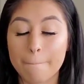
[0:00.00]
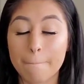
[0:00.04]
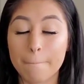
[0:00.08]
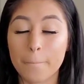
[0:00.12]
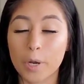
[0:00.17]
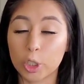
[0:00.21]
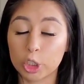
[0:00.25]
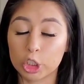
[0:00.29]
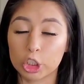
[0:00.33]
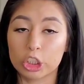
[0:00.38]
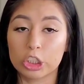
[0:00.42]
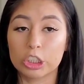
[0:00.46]

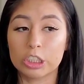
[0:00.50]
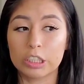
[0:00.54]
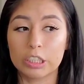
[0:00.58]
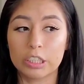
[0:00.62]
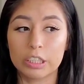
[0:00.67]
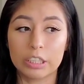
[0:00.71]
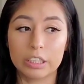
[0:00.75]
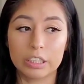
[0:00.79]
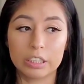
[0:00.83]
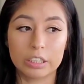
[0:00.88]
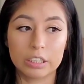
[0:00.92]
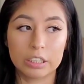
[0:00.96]

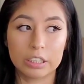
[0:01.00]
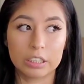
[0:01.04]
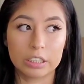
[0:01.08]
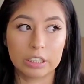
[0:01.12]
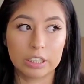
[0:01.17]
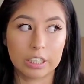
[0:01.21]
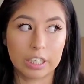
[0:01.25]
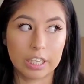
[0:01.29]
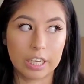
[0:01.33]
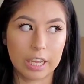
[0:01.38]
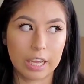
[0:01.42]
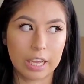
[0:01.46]
pushing,
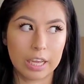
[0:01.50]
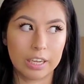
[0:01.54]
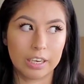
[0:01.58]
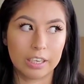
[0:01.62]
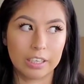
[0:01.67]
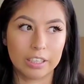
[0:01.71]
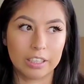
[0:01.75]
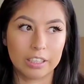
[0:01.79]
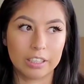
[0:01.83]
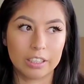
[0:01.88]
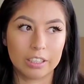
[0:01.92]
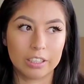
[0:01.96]

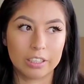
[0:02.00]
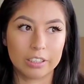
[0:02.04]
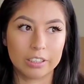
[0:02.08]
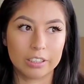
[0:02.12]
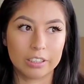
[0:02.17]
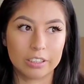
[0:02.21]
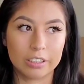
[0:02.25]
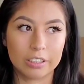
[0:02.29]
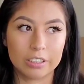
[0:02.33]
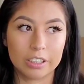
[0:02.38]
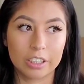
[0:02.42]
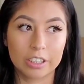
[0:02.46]
and
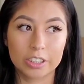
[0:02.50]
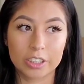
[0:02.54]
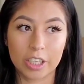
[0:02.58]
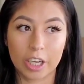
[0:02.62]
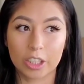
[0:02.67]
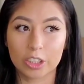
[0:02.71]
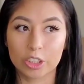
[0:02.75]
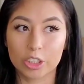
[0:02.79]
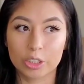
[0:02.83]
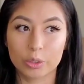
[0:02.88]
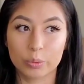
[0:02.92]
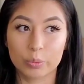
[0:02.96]
the
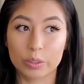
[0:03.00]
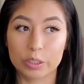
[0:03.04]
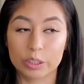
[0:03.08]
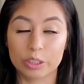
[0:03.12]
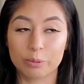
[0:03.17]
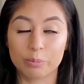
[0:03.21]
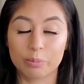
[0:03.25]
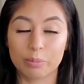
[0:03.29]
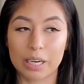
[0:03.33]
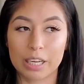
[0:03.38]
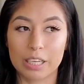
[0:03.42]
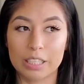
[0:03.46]
doctors were
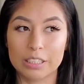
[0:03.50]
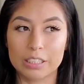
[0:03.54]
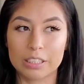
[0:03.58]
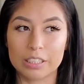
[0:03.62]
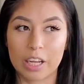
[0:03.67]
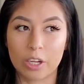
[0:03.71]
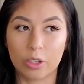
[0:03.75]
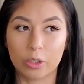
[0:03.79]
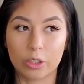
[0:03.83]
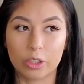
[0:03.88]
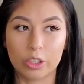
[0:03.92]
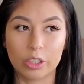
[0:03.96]
surprised
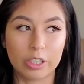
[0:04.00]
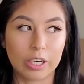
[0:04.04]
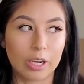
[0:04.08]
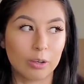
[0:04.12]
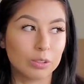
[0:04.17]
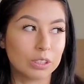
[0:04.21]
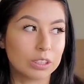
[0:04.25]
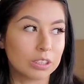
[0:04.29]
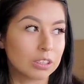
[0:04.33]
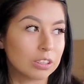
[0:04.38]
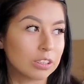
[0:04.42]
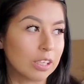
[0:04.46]
how good I
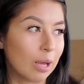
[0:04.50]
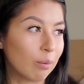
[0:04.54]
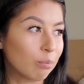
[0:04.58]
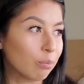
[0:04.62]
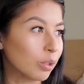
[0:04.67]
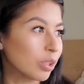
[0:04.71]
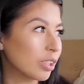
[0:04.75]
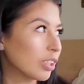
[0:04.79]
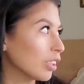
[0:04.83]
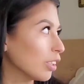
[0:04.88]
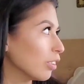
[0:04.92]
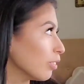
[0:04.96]
was at
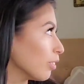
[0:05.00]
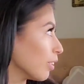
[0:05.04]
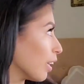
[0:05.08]
pushing,